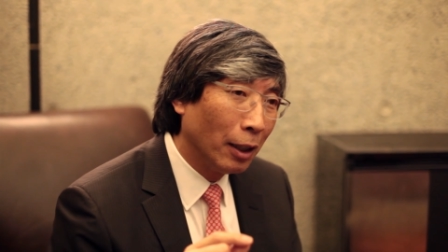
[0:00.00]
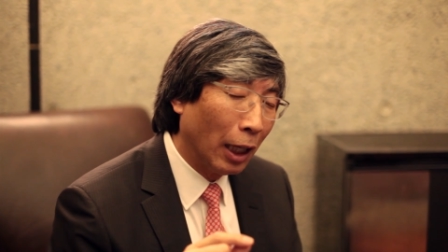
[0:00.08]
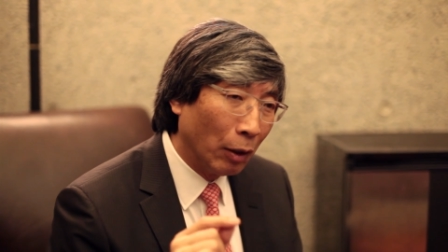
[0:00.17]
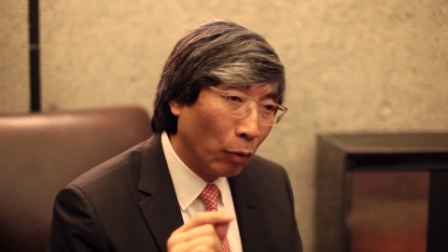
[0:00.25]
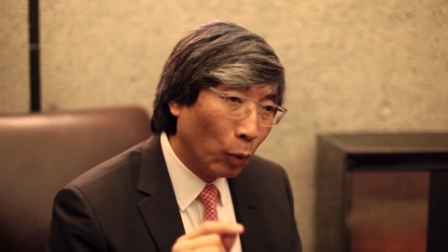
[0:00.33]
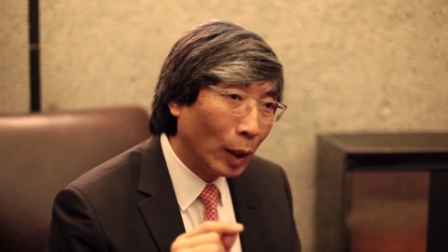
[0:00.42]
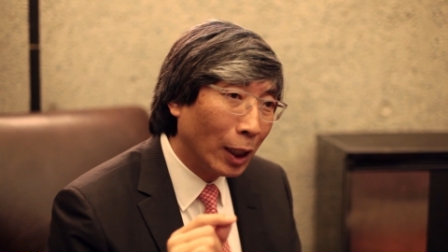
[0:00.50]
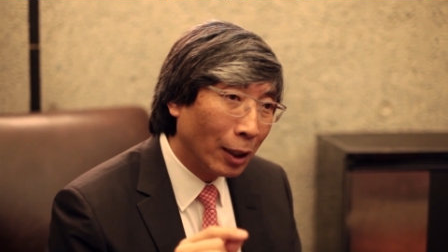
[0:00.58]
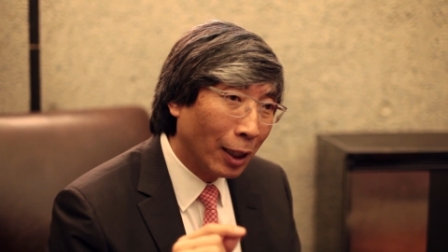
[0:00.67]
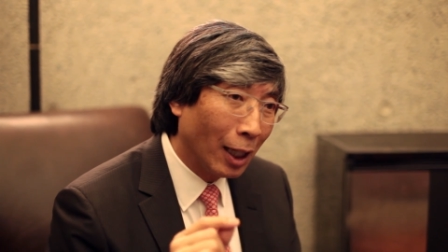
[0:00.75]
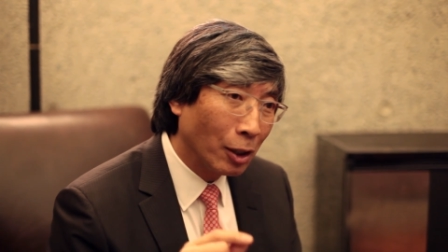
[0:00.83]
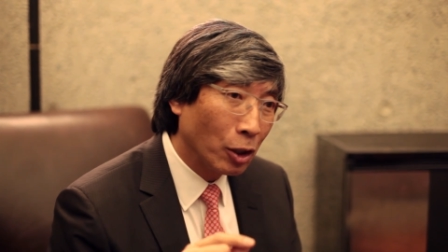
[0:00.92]
And if we can
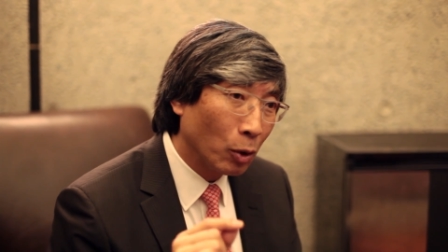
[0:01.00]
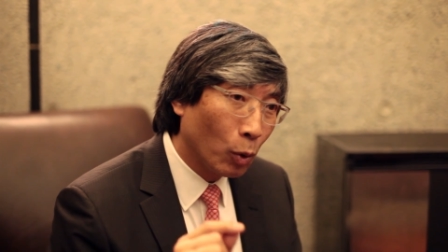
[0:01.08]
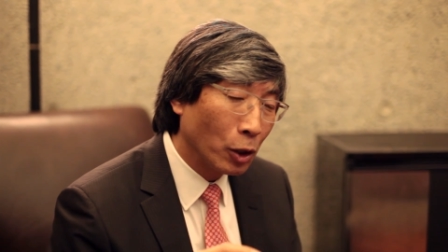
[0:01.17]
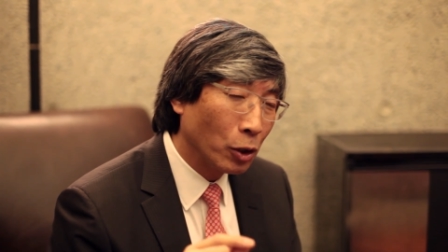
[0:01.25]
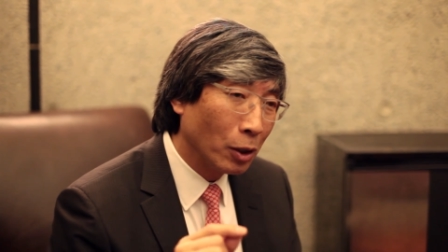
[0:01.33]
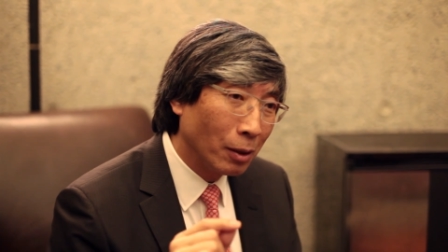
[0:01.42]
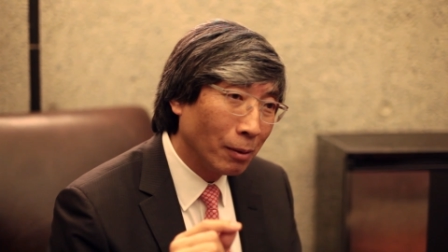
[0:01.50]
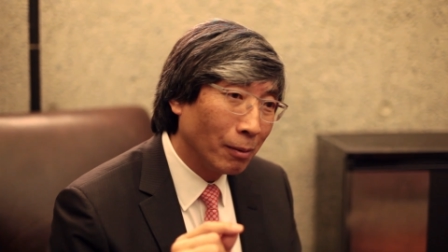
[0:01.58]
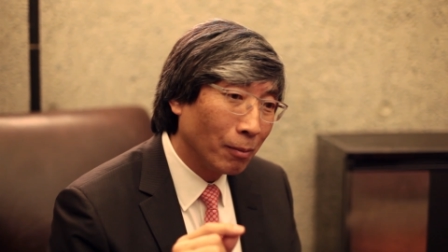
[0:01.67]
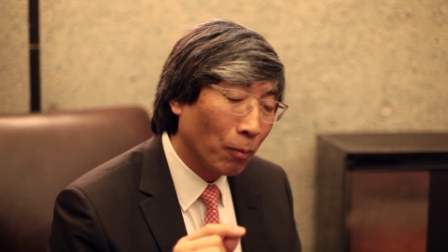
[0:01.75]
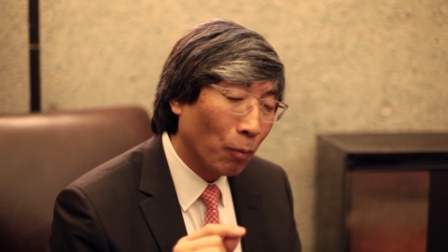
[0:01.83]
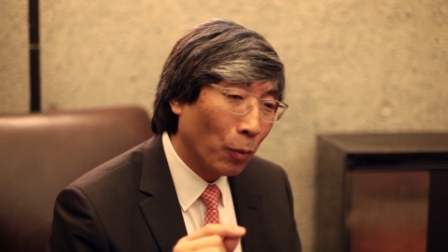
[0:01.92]
catch it, watch it
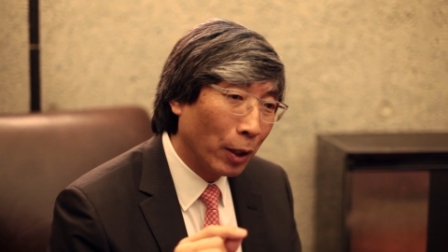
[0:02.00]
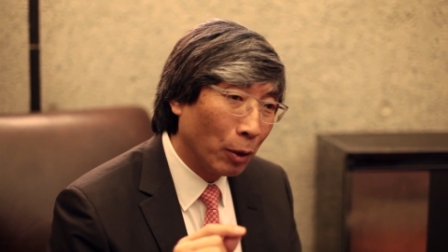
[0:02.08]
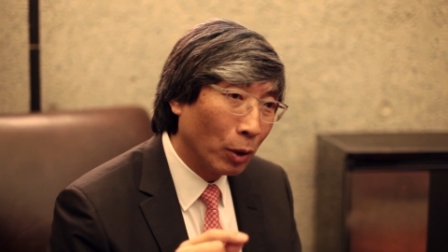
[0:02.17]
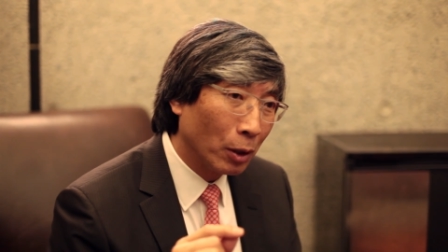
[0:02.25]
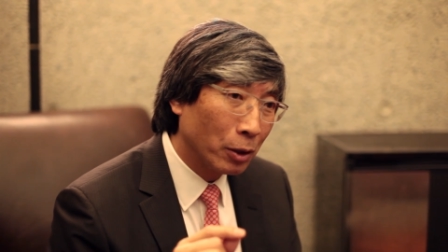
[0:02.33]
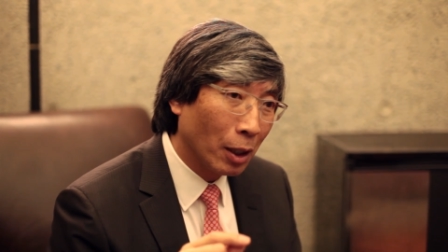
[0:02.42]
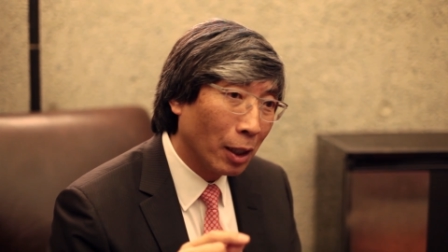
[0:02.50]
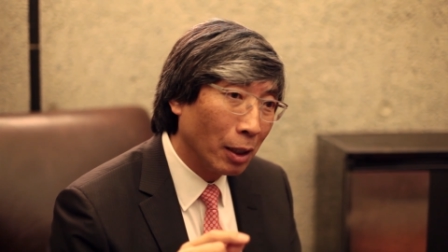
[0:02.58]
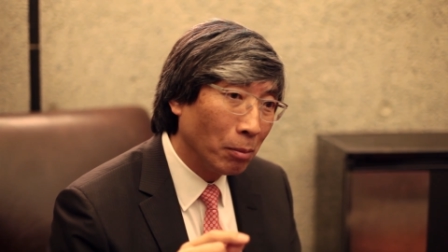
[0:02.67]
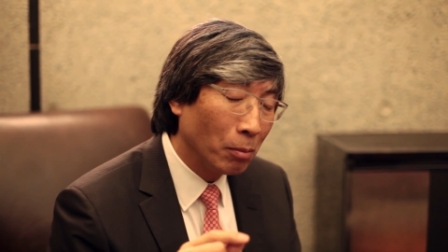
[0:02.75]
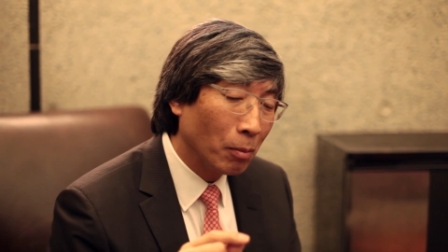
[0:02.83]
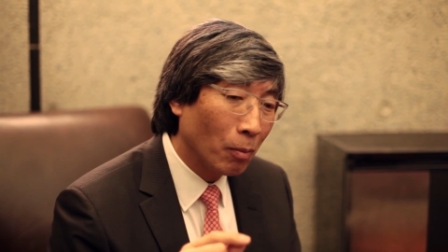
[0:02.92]
in real
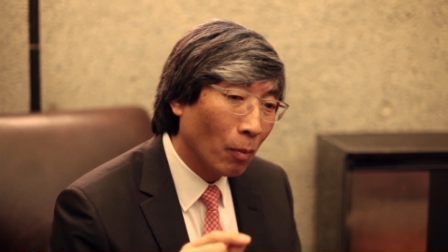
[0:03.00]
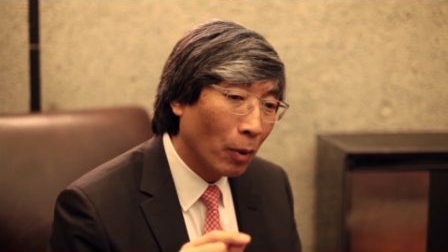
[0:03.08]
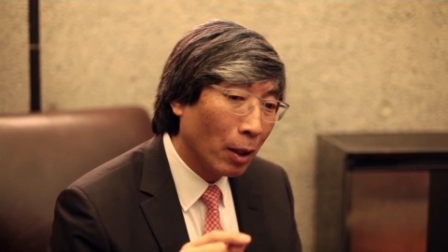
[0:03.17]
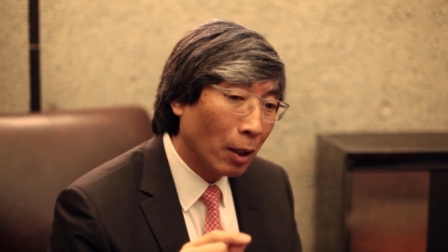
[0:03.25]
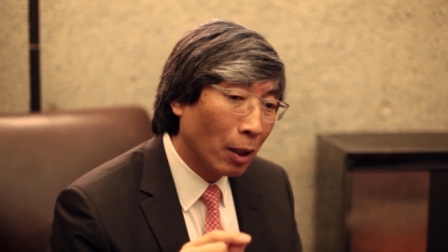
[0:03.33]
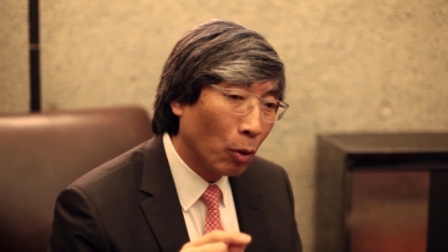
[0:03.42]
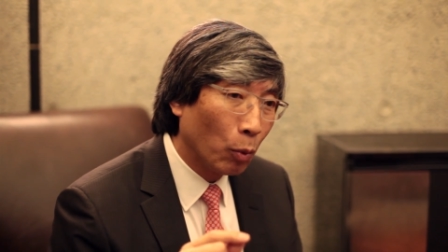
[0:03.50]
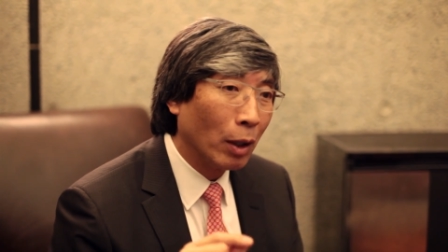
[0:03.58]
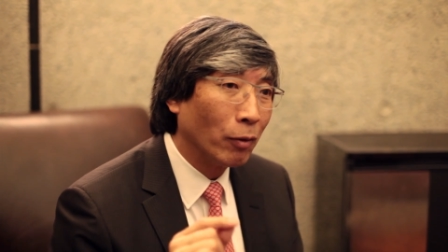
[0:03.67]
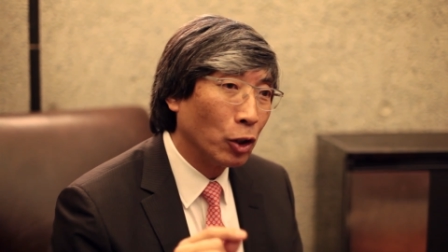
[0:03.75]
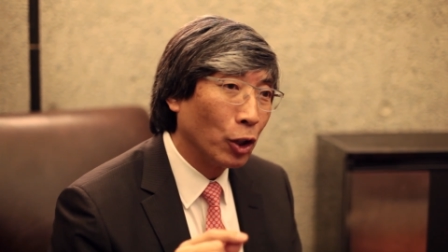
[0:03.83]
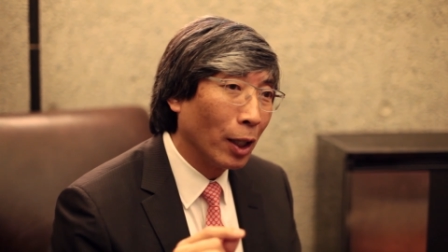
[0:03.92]
time, we
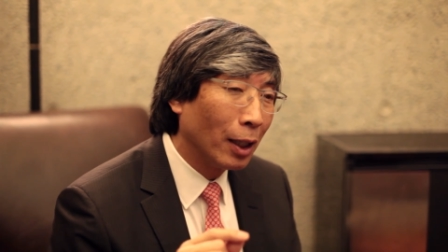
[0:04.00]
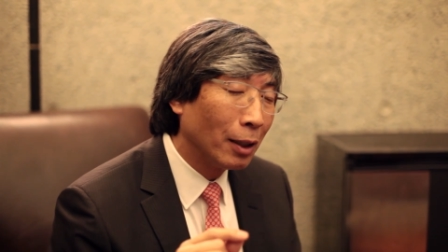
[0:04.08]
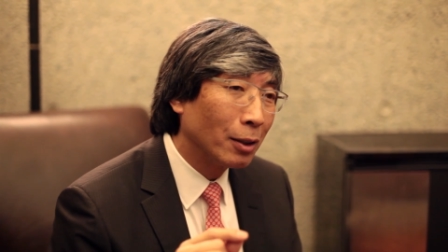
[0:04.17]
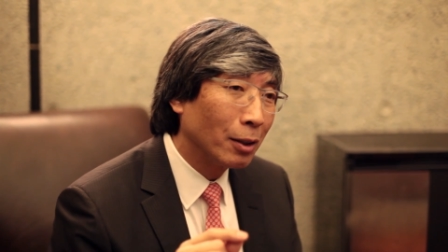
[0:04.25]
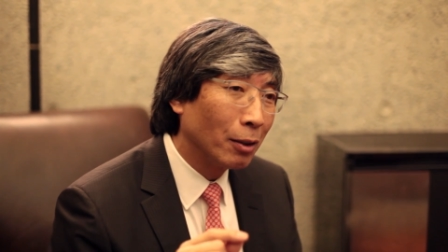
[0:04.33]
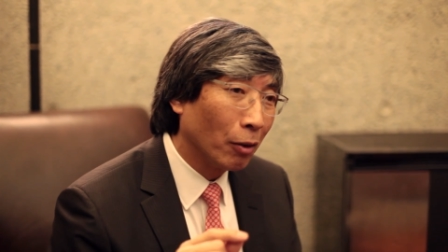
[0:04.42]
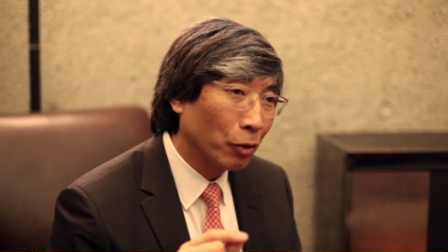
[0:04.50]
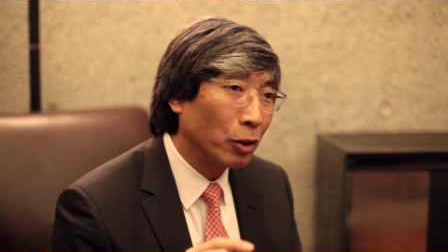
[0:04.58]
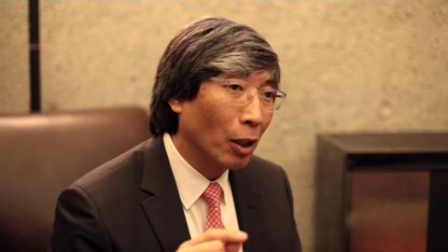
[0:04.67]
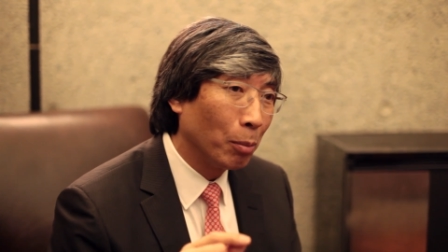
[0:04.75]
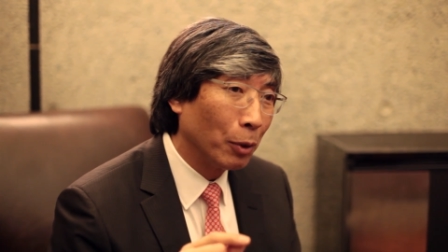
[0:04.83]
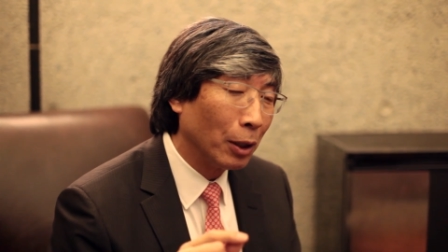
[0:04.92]
have a chance of
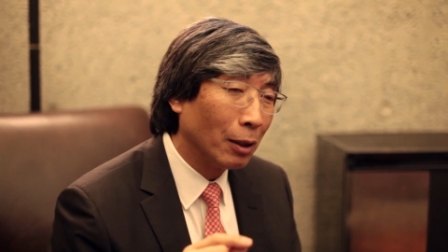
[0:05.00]
stopping